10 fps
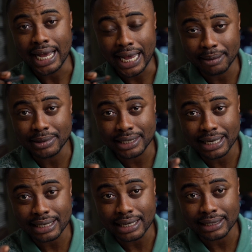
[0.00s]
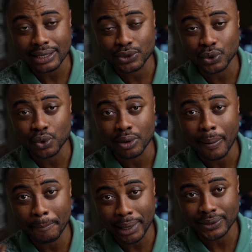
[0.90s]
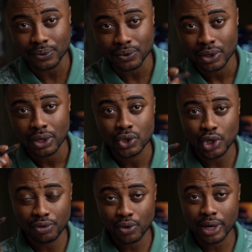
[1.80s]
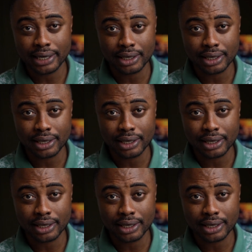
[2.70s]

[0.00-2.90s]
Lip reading: MTN Data Zone bundles. So if you look at